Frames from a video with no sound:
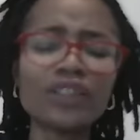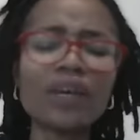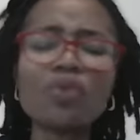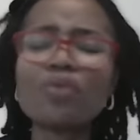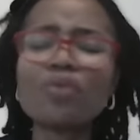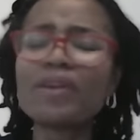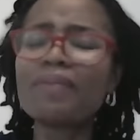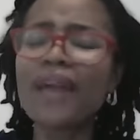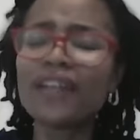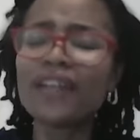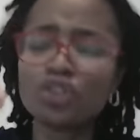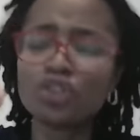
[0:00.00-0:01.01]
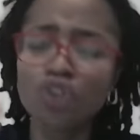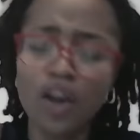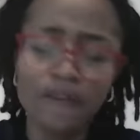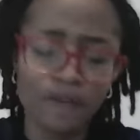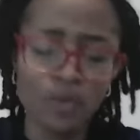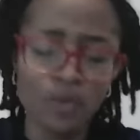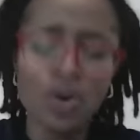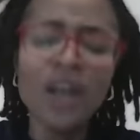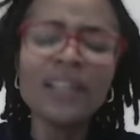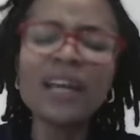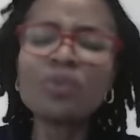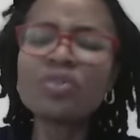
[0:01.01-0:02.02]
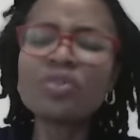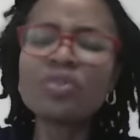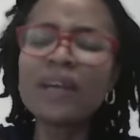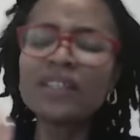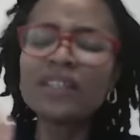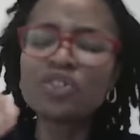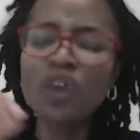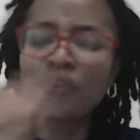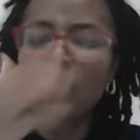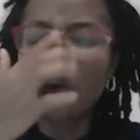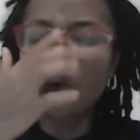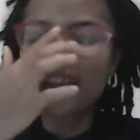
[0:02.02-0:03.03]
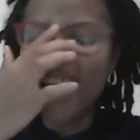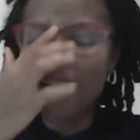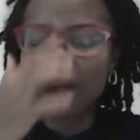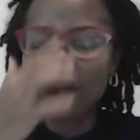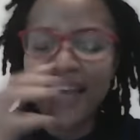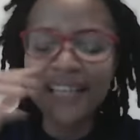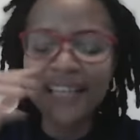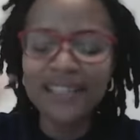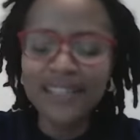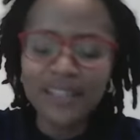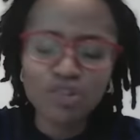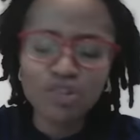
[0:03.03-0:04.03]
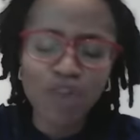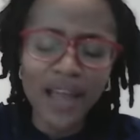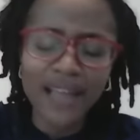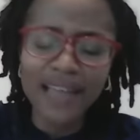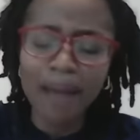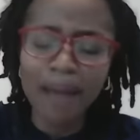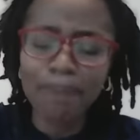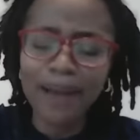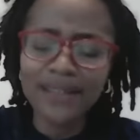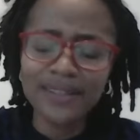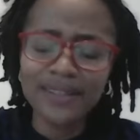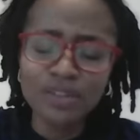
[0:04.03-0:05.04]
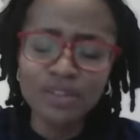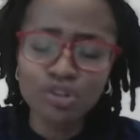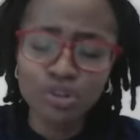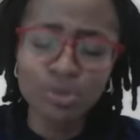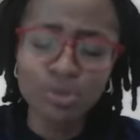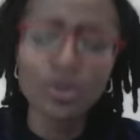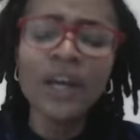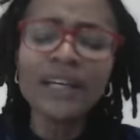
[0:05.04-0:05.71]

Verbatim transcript: They will remain joyful. They will remain joyful, whatever it is, trial they are passing through.